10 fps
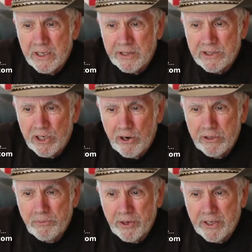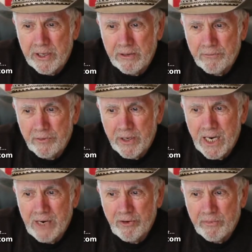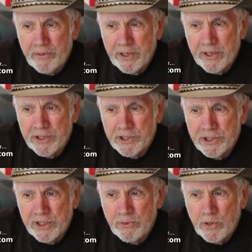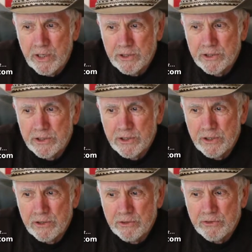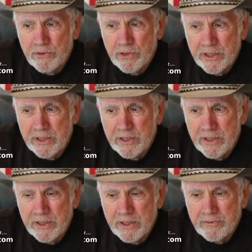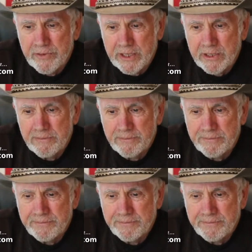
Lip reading: "It's heartbreaking for everybody. She was truly a victim."